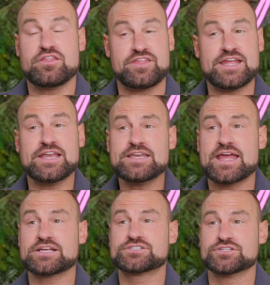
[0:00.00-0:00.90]
The
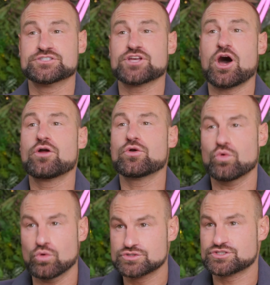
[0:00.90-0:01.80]
indexes are
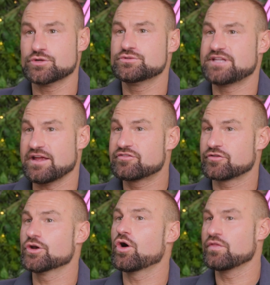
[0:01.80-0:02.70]
also
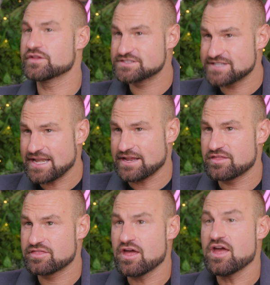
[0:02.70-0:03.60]
different on the
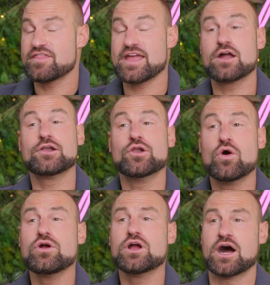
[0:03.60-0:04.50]
Zenith. They are
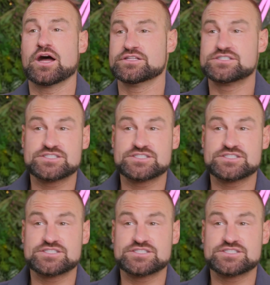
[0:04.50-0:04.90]
longer and